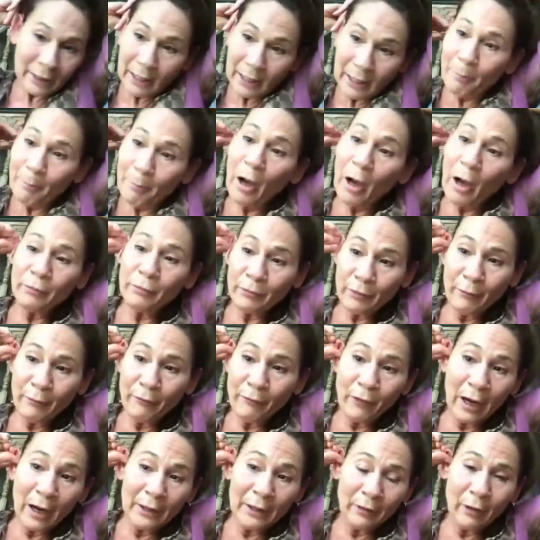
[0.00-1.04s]
to get both the
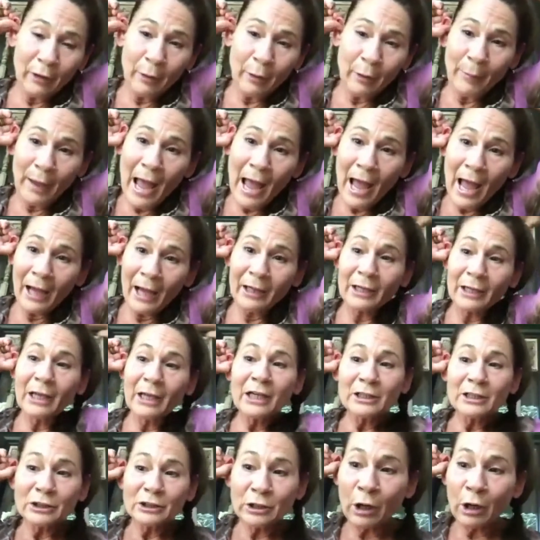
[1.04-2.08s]
front and the back.
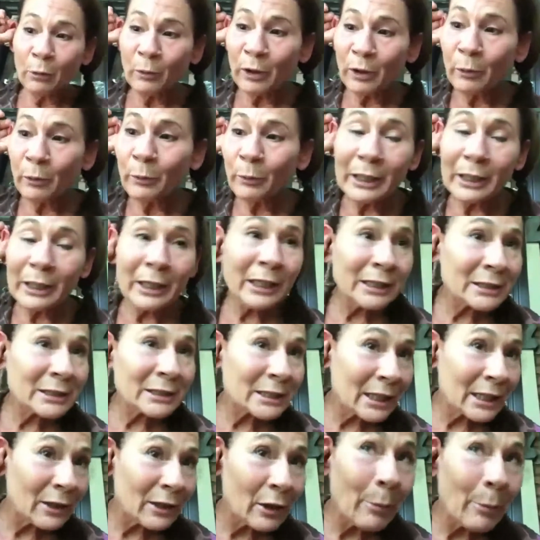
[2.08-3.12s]
So we're
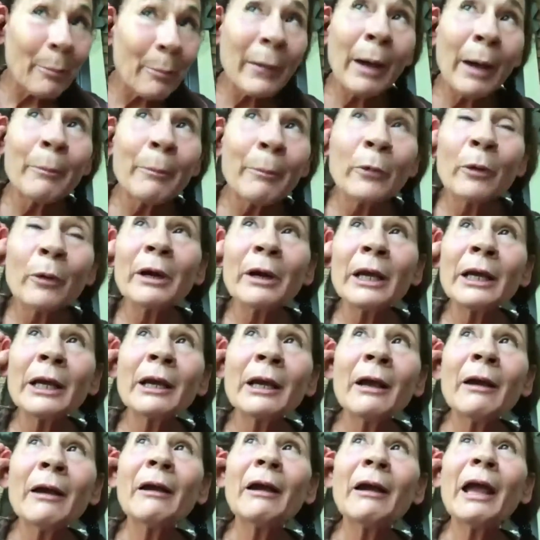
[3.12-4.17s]
releasing the
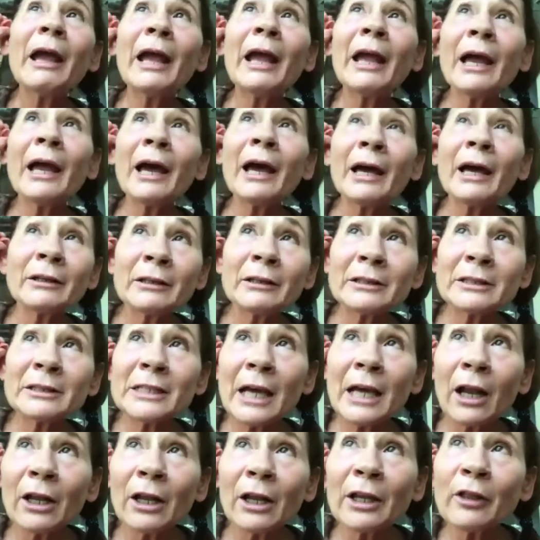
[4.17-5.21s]
memory and
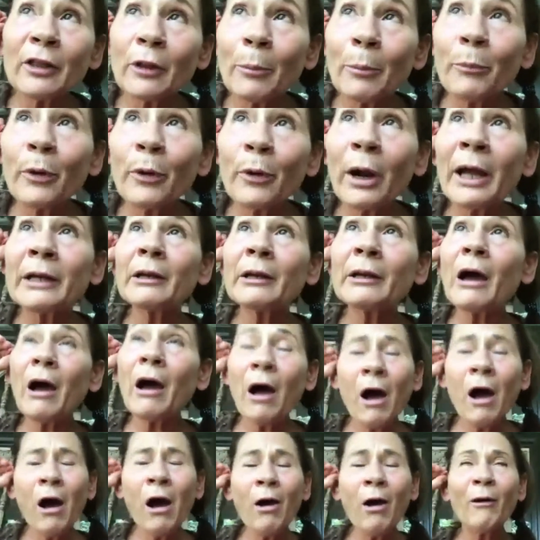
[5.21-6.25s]
telling the brain,
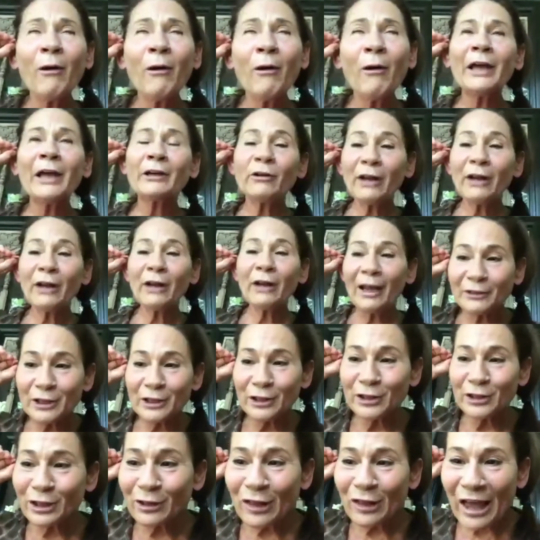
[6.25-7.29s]
oh, I don't have to
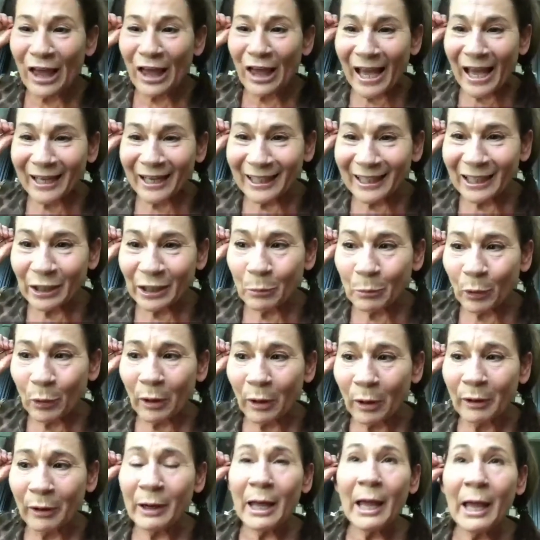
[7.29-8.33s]
do that
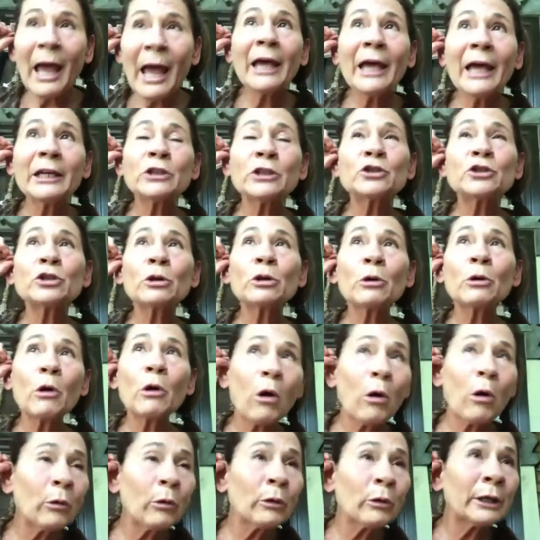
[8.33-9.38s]
anymore. And as you're
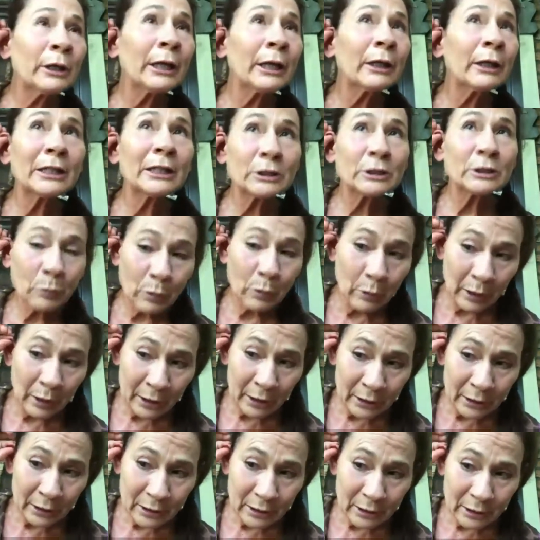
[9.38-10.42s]
holding these
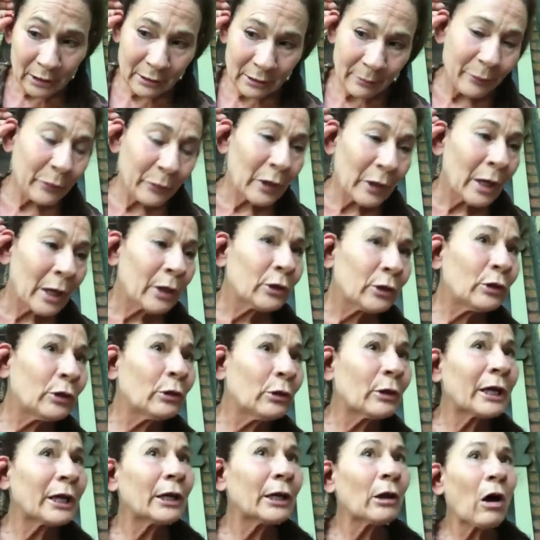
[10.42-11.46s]
points,
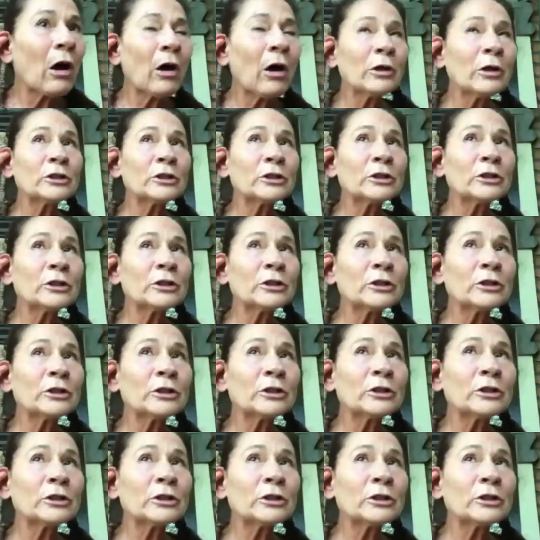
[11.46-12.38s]
you can also be